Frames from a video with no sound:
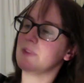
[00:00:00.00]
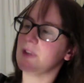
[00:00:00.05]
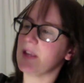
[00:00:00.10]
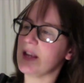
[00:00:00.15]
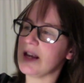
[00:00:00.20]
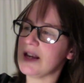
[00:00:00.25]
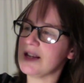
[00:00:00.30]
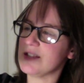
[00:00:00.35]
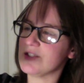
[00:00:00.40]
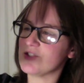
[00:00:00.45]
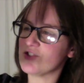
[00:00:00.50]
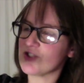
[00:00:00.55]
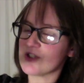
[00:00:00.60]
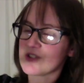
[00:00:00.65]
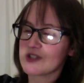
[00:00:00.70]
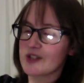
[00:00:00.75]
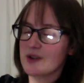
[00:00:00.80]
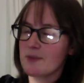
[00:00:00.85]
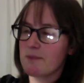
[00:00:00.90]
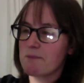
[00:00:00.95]
It's
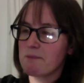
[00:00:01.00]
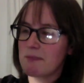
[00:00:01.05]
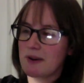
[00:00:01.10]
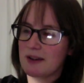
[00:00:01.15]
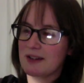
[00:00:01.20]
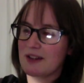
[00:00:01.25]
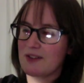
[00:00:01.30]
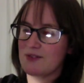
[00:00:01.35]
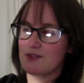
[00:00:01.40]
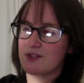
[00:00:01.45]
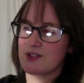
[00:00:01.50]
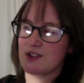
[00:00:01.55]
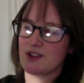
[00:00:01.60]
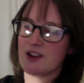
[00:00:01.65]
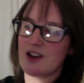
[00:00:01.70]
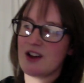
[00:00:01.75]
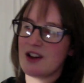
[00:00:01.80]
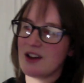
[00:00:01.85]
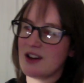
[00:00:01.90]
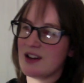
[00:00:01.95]
just a magnificent
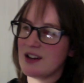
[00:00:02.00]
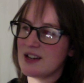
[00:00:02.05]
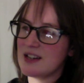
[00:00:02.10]
colour.